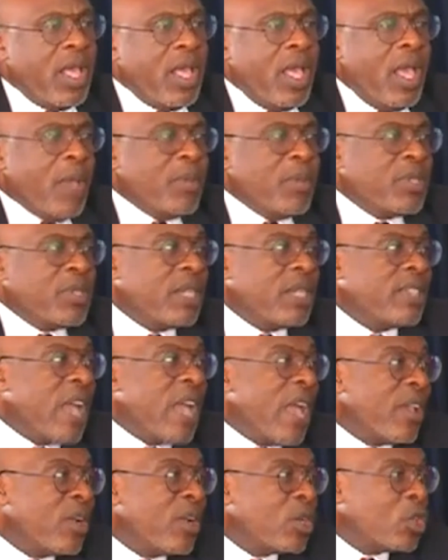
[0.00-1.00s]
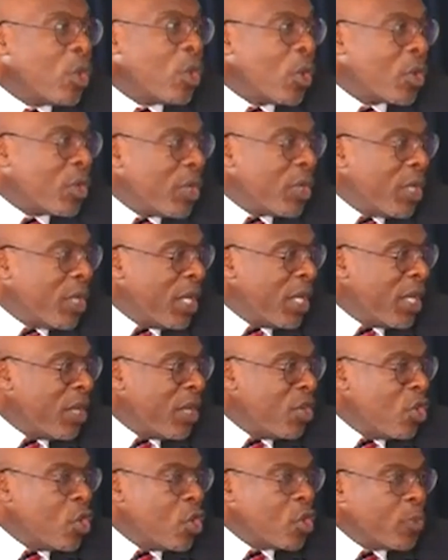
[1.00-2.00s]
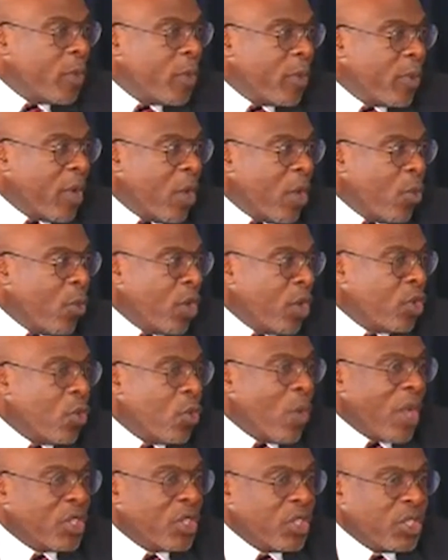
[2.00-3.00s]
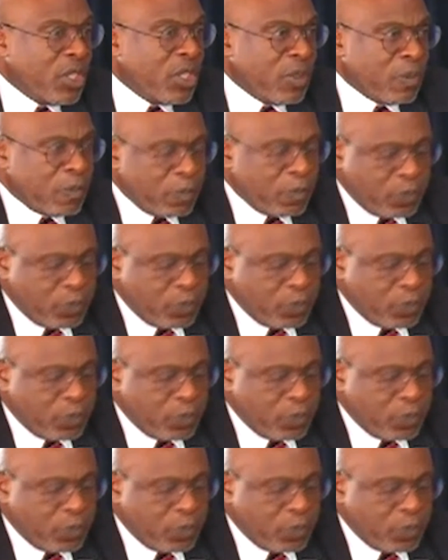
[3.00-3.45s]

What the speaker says: And Mr. Tyre took the newspaper and went to Washington.